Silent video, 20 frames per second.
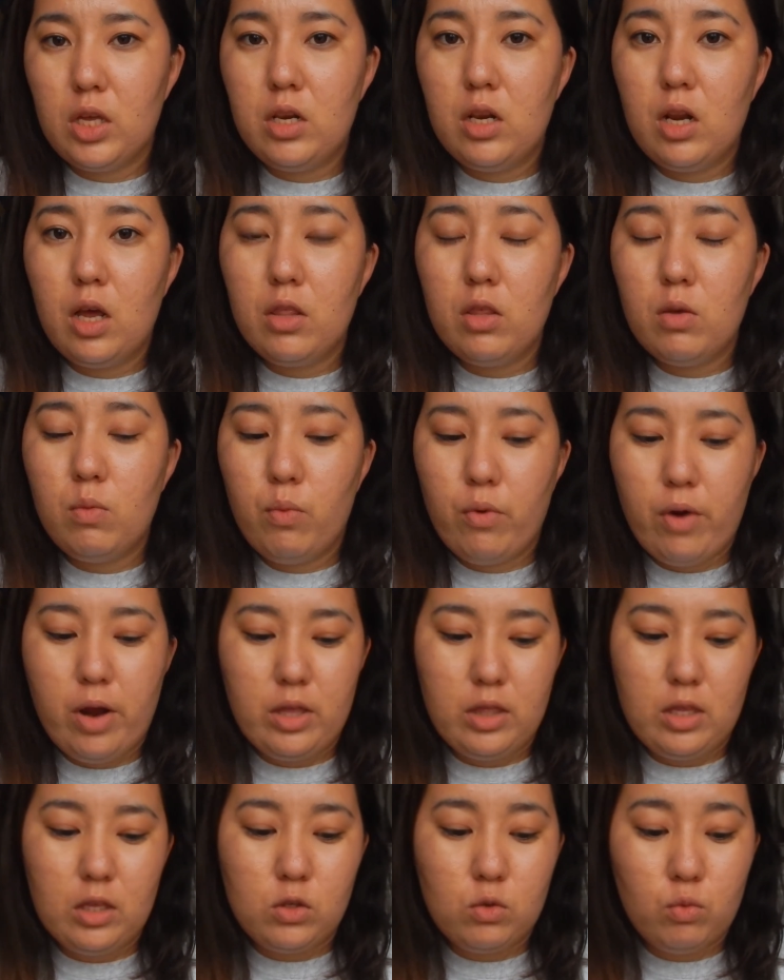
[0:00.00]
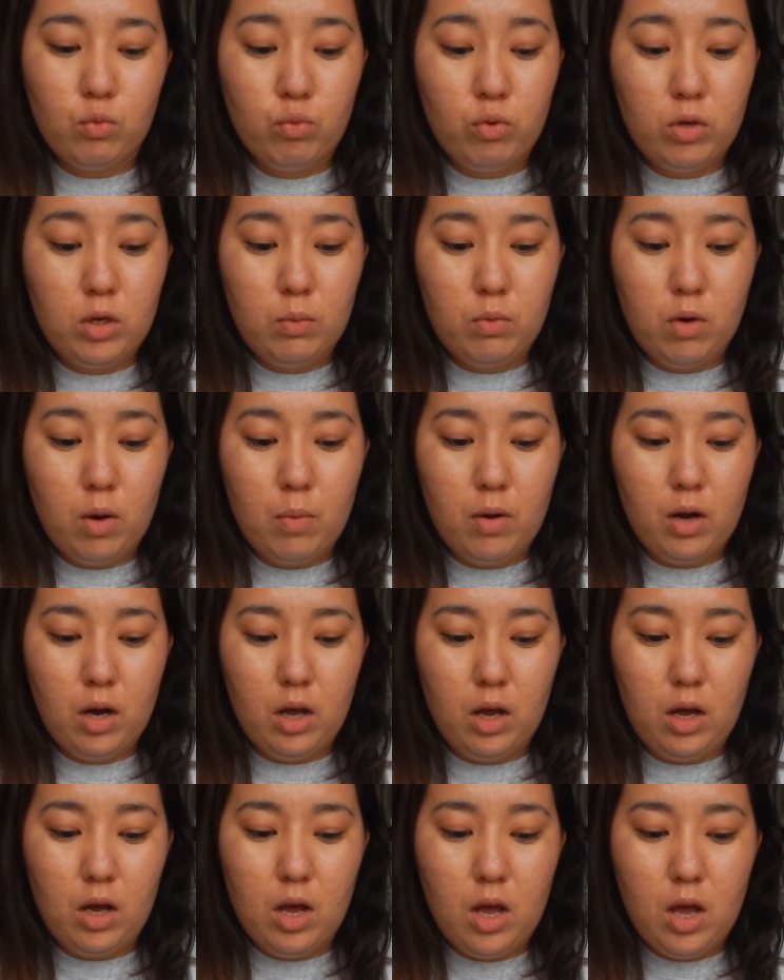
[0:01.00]
Another brand that's really
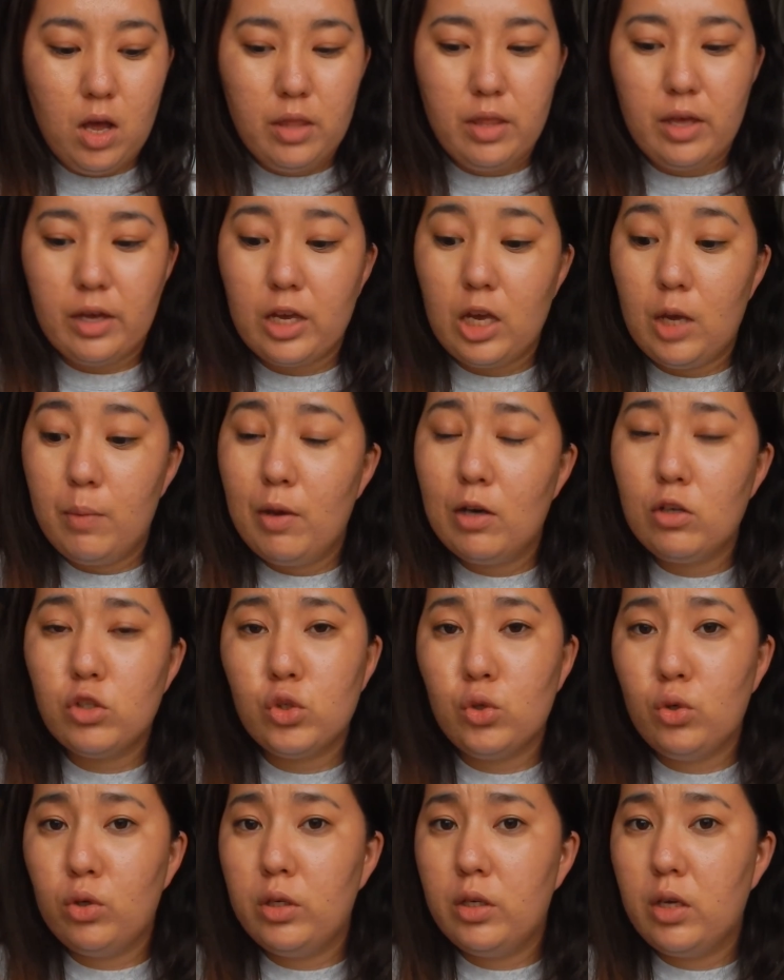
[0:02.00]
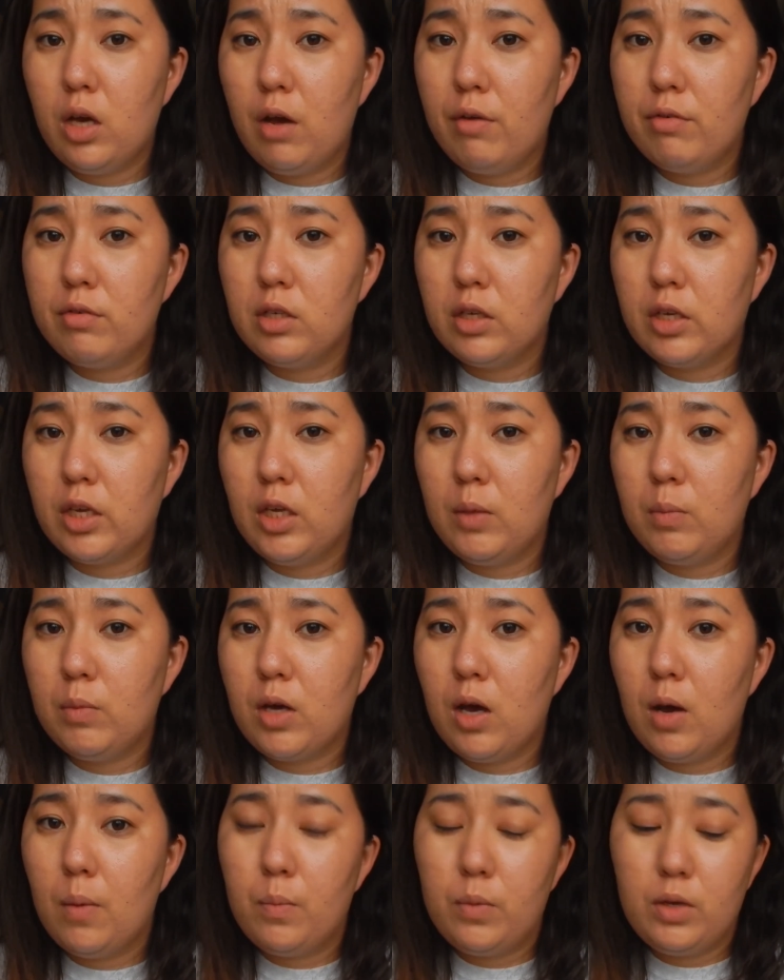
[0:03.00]
popular that came out shortly after Keep
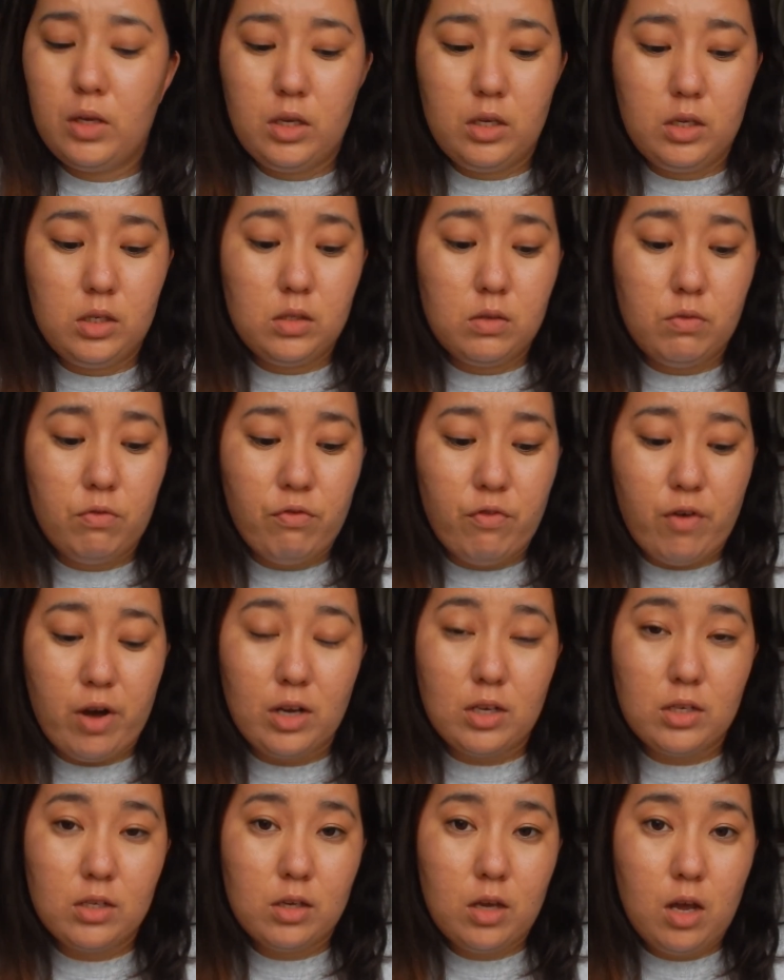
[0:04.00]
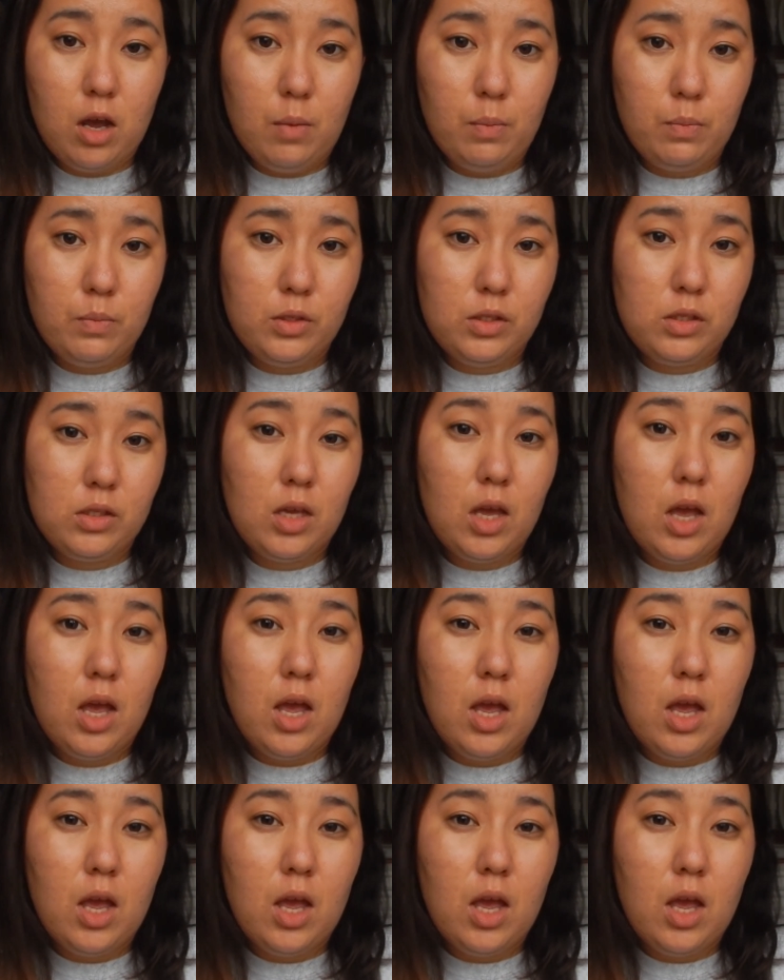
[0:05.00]
Cup is Frank Cups.